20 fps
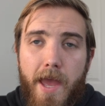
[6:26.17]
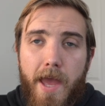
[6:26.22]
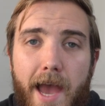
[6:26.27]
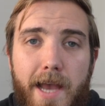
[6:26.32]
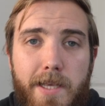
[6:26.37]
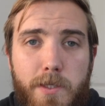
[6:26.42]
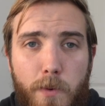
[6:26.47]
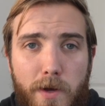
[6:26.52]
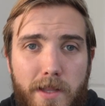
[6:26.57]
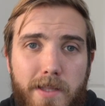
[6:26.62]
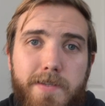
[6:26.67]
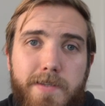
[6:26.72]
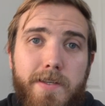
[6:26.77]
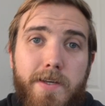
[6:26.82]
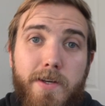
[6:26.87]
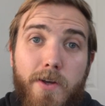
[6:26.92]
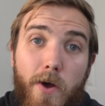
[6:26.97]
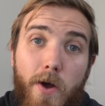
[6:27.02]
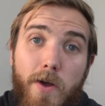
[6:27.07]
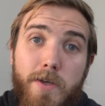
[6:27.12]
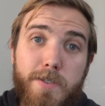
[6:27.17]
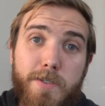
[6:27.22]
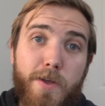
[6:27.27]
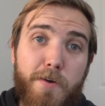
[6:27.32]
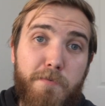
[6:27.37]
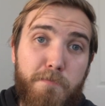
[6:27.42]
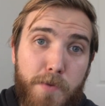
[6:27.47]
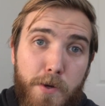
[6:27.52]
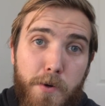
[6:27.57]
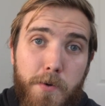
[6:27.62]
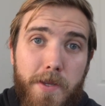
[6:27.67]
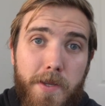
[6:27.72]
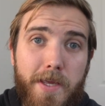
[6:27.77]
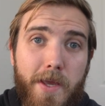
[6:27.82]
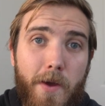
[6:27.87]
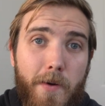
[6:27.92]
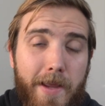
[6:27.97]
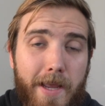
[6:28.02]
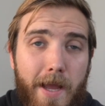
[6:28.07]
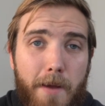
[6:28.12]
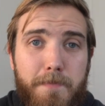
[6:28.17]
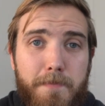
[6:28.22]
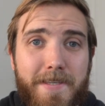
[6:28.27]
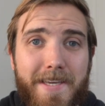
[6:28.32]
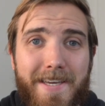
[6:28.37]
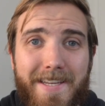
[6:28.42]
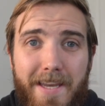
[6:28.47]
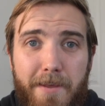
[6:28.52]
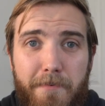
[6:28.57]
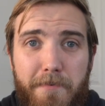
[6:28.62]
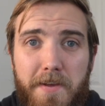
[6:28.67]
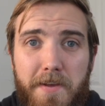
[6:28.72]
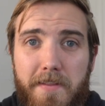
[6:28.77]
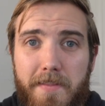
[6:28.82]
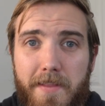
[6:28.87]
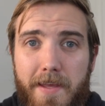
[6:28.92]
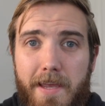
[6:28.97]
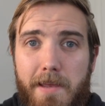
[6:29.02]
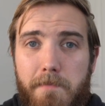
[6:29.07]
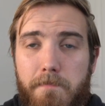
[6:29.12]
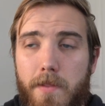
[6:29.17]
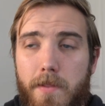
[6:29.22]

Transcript: as well as the cost of building going up significantly.